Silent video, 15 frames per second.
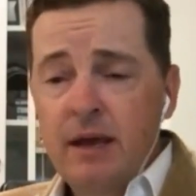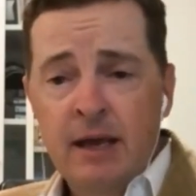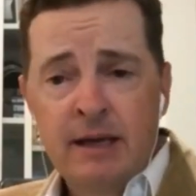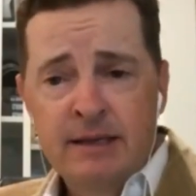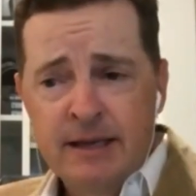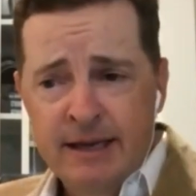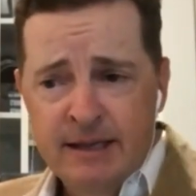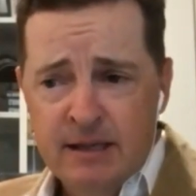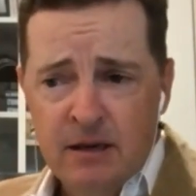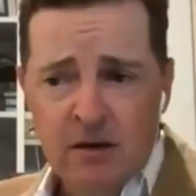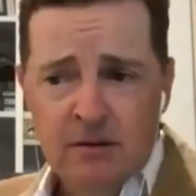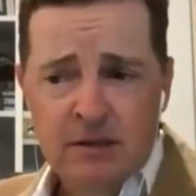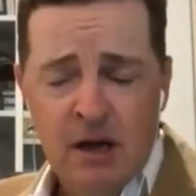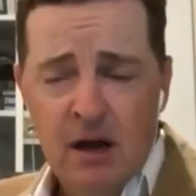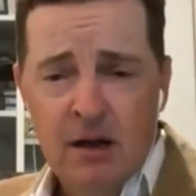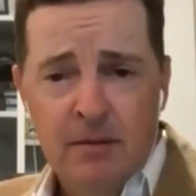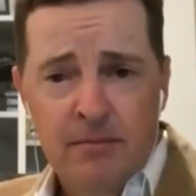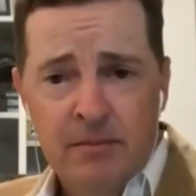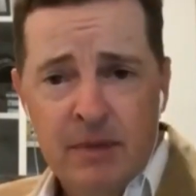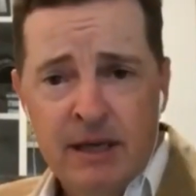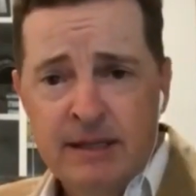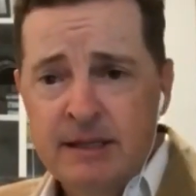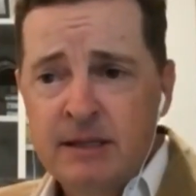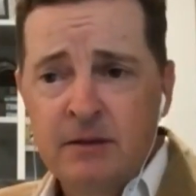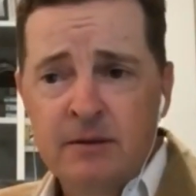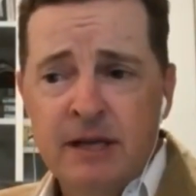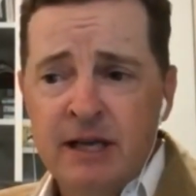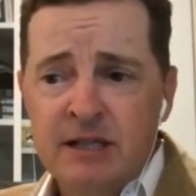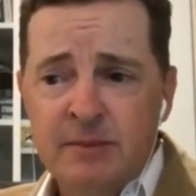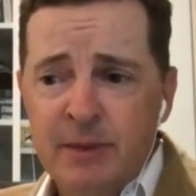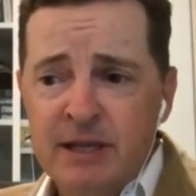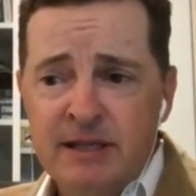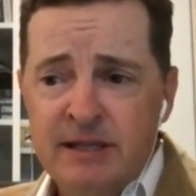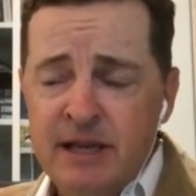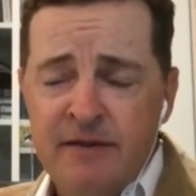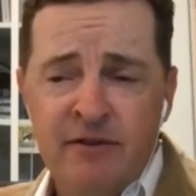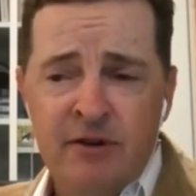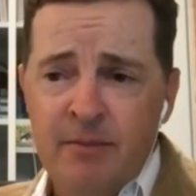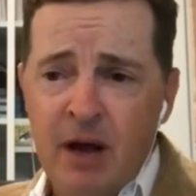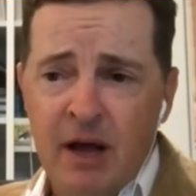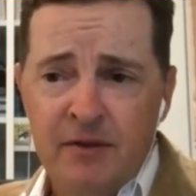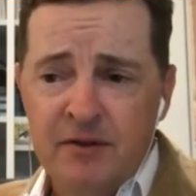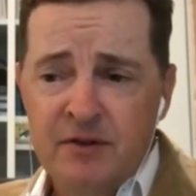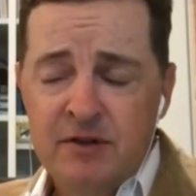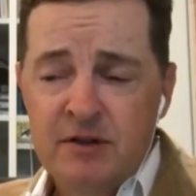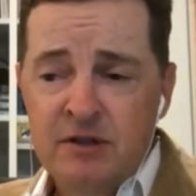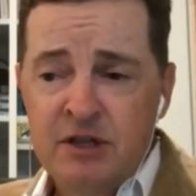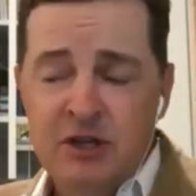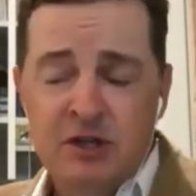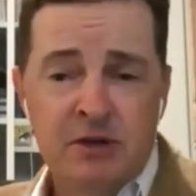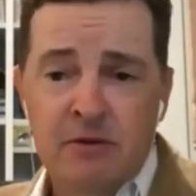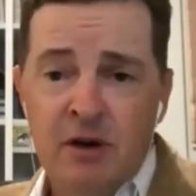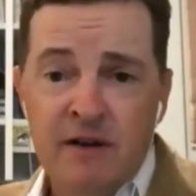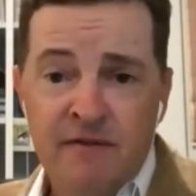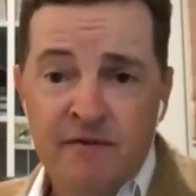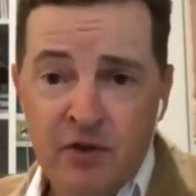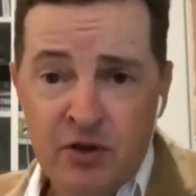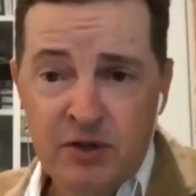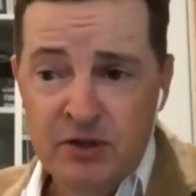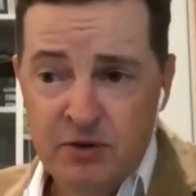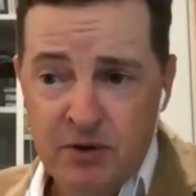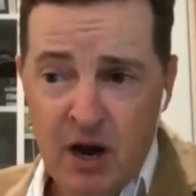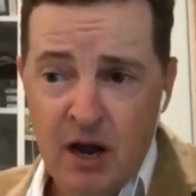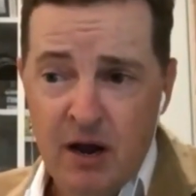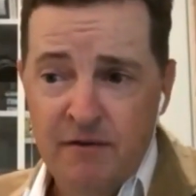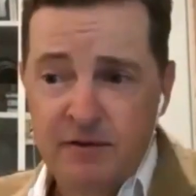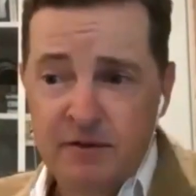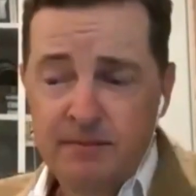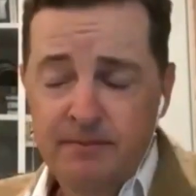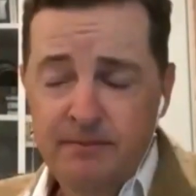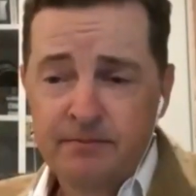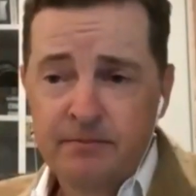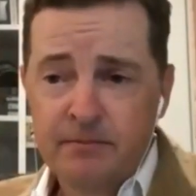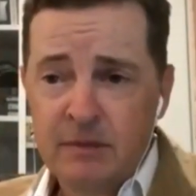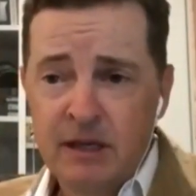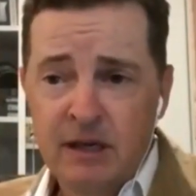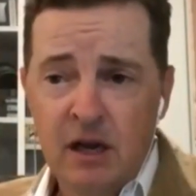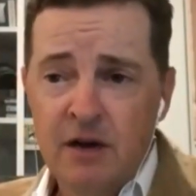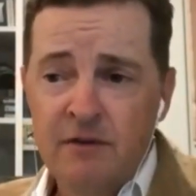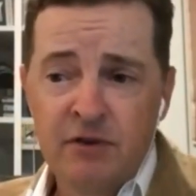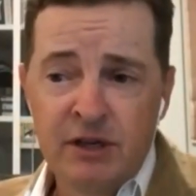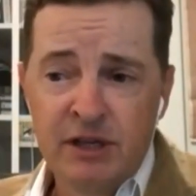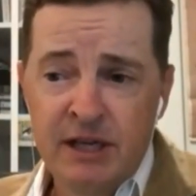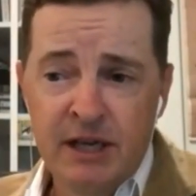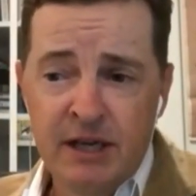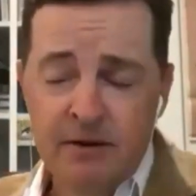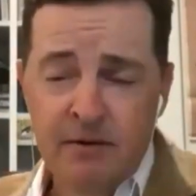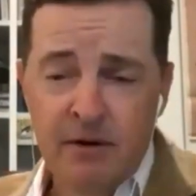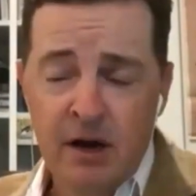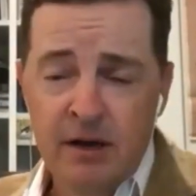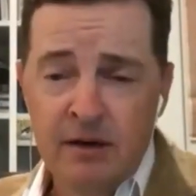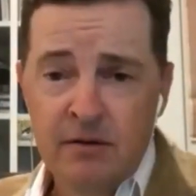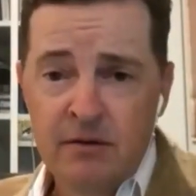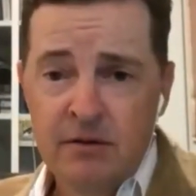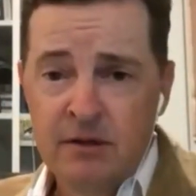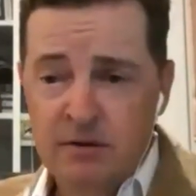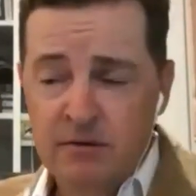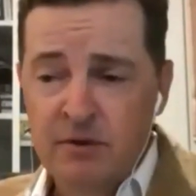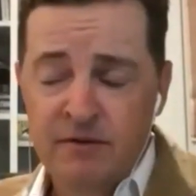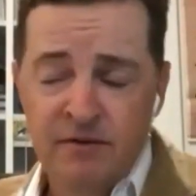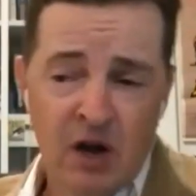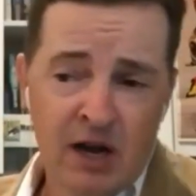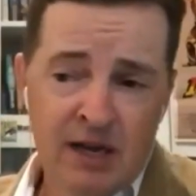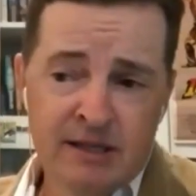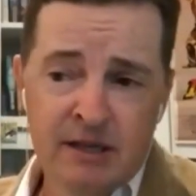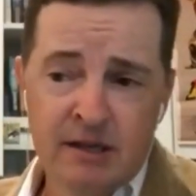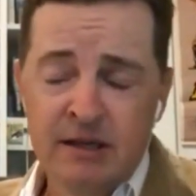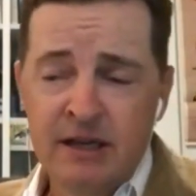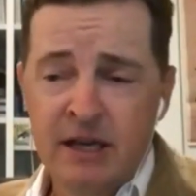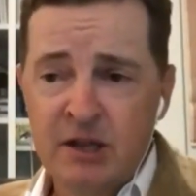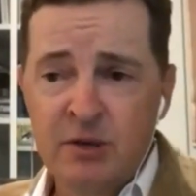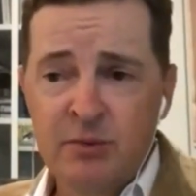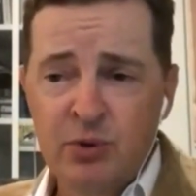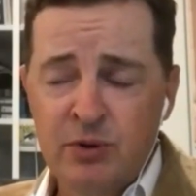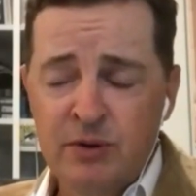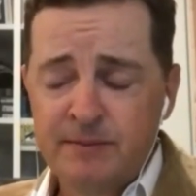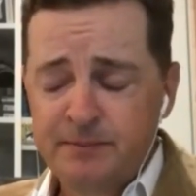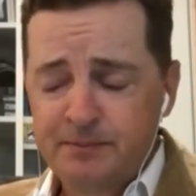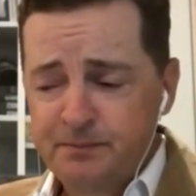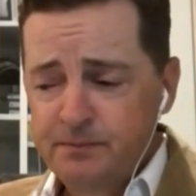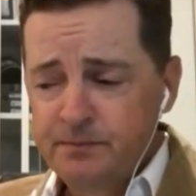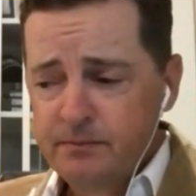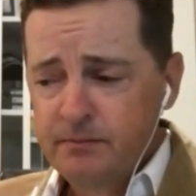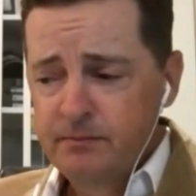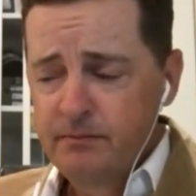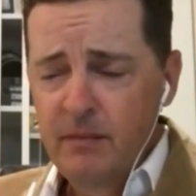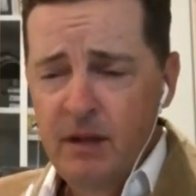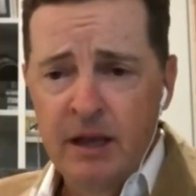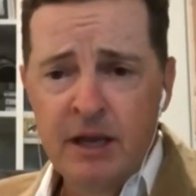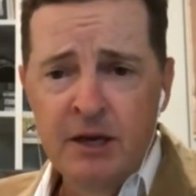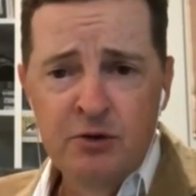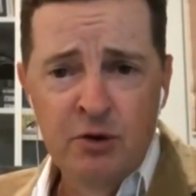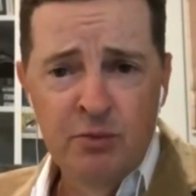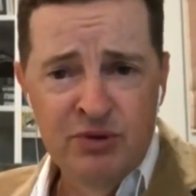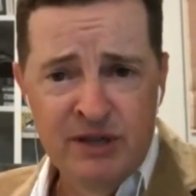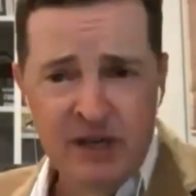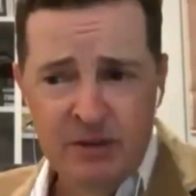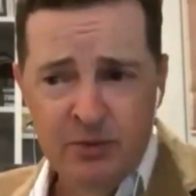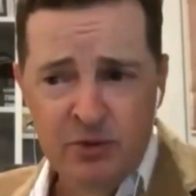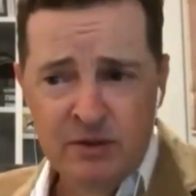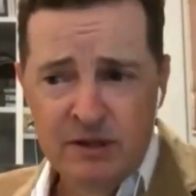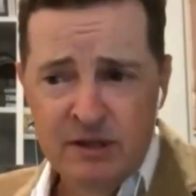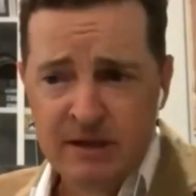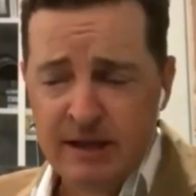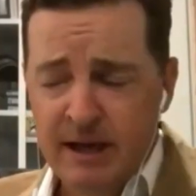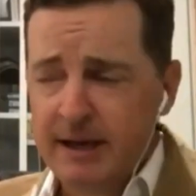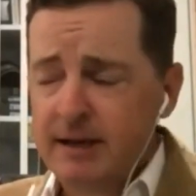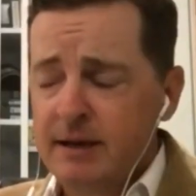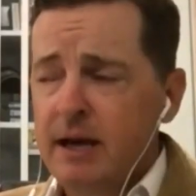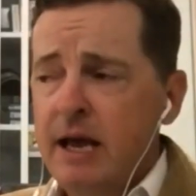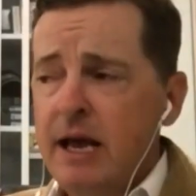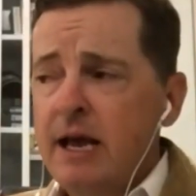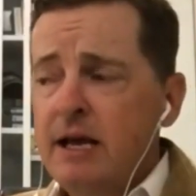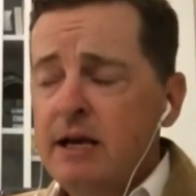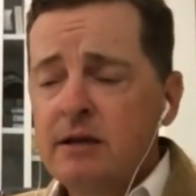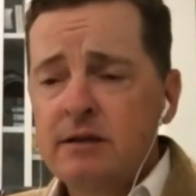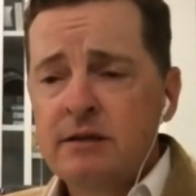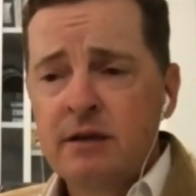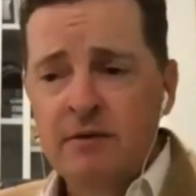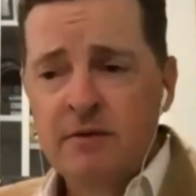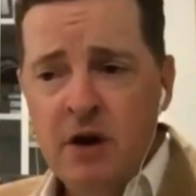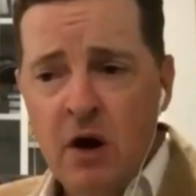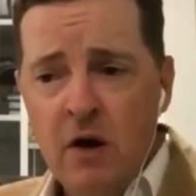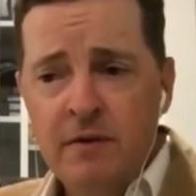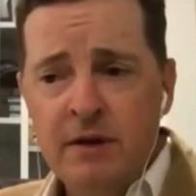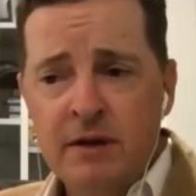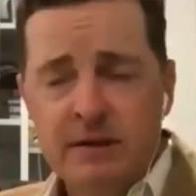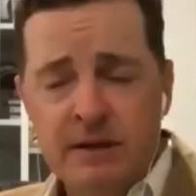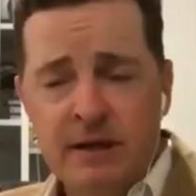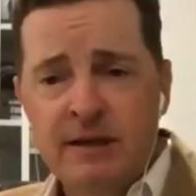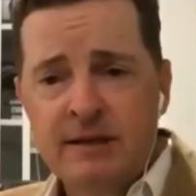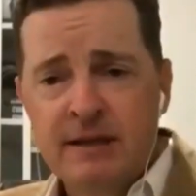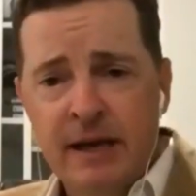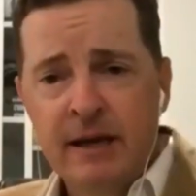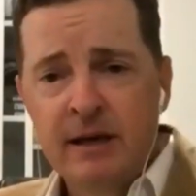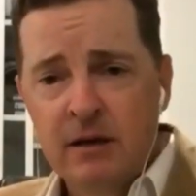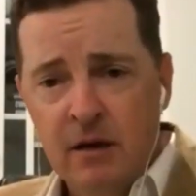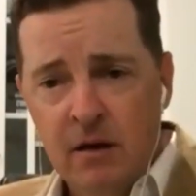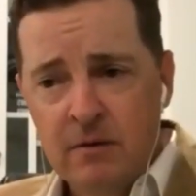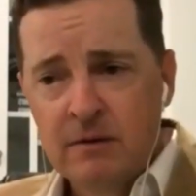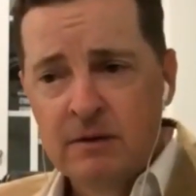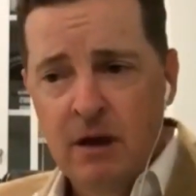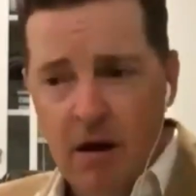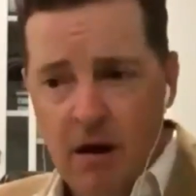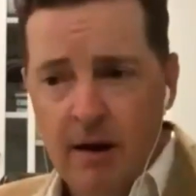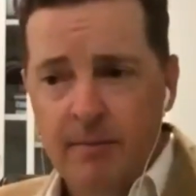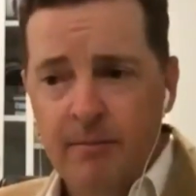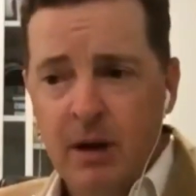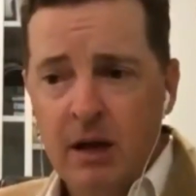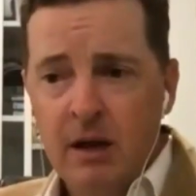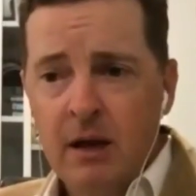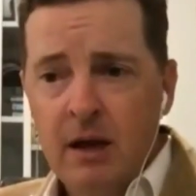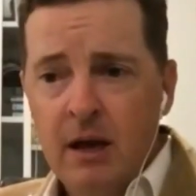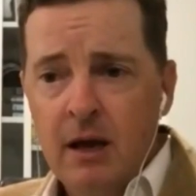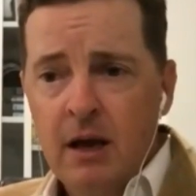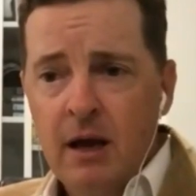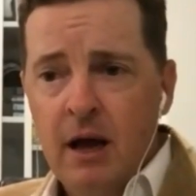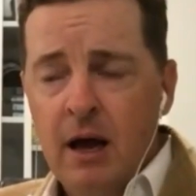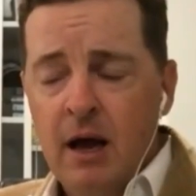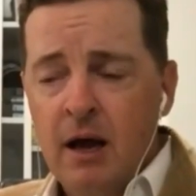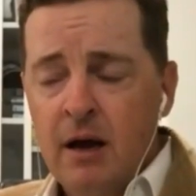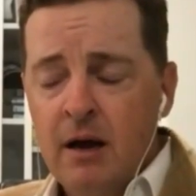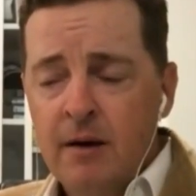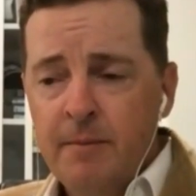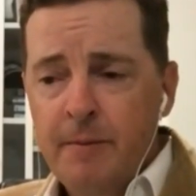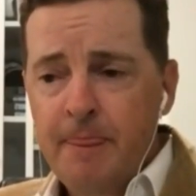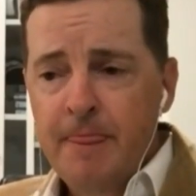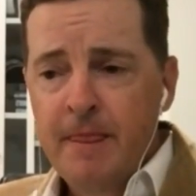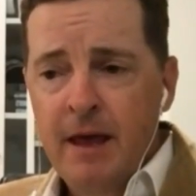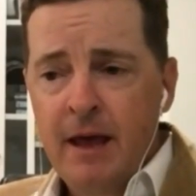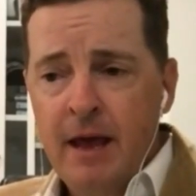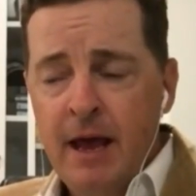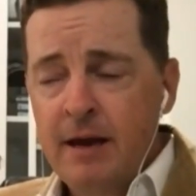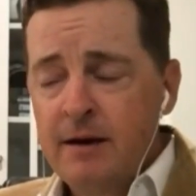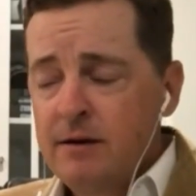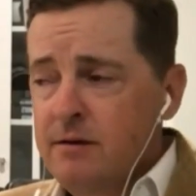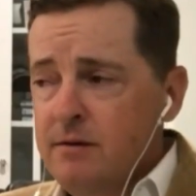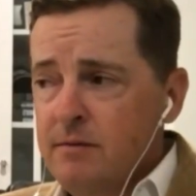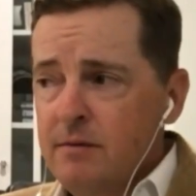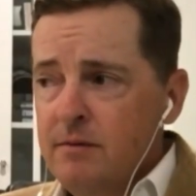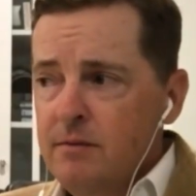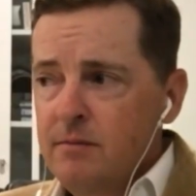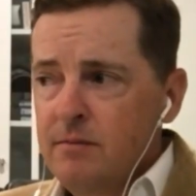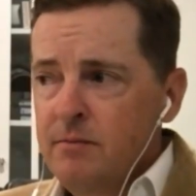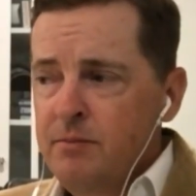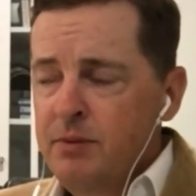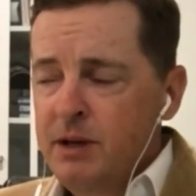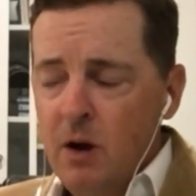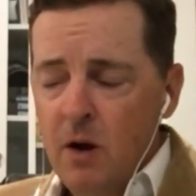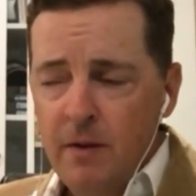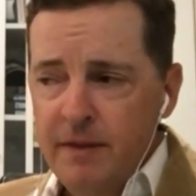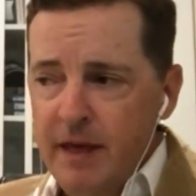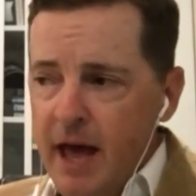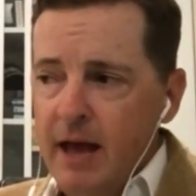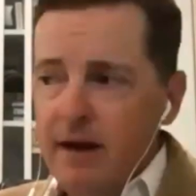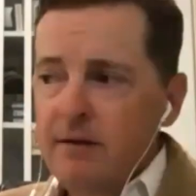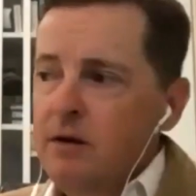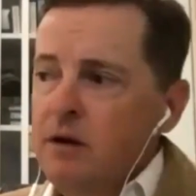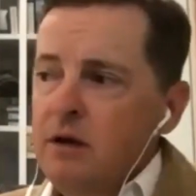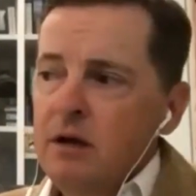it takes a long time. It still takes me 7 months just to write a first draft, a little over a year to revise it and get the book into a presentable state. So know that it's going to take a long time. And beyond that,